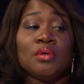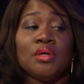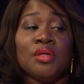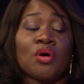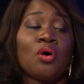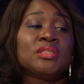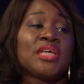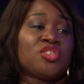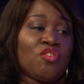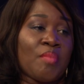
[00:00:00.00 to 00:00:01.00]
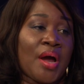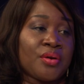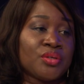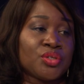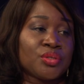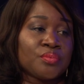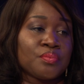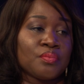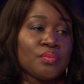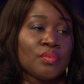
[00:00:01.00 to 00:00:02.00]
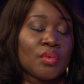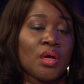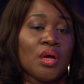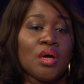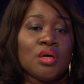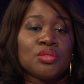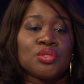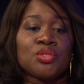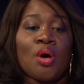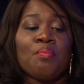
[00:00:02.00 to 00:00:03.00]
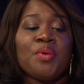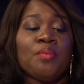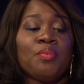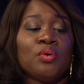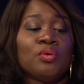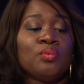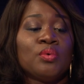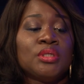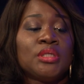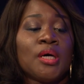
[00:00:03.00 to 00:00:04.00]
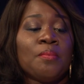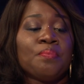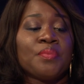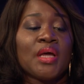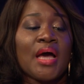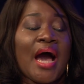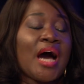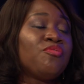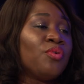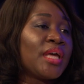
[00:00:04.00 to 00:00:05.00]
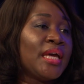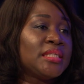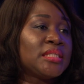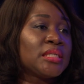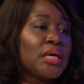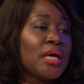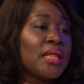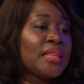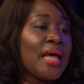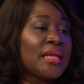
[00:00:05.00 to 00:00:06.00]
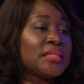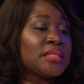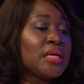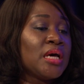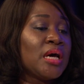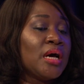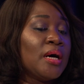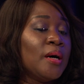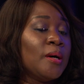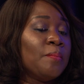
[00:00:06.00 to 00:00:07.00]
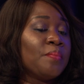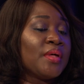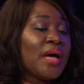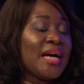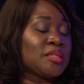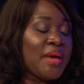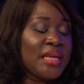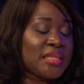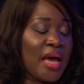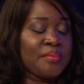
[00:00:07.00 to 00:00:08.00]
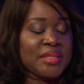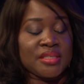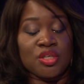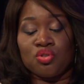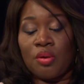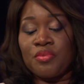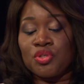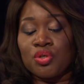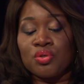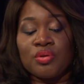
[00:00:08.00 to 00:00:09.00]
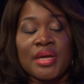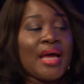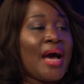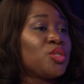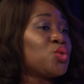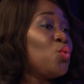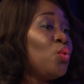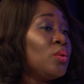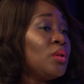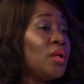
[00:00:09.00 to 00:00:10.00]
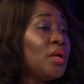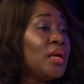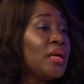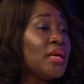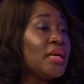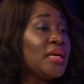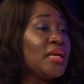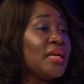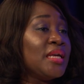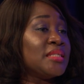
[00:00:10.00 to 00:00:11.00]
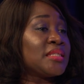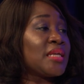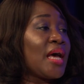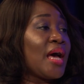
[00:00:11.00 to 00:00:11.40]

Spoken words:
In the context of marriage, some people would advocate that as many times as they drop the children at school is